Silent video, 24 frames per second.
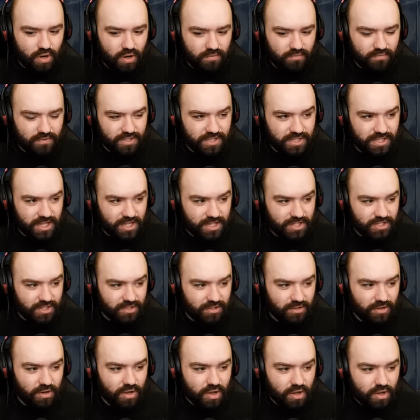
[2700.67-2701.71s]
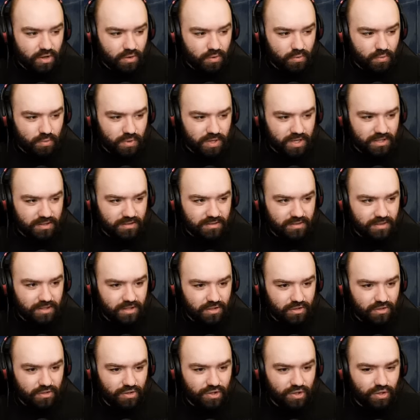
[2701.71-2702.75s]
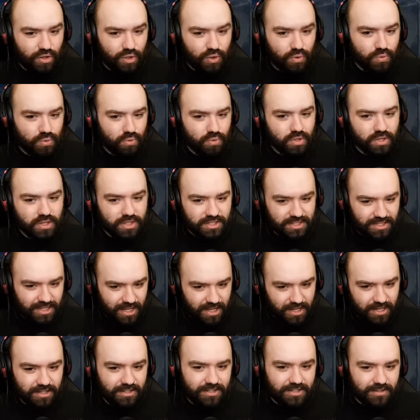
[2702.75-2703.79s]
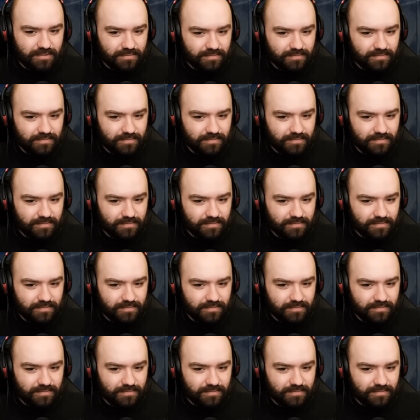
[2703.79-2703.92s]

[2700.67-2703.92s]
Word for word: conversation with Lou Tennant?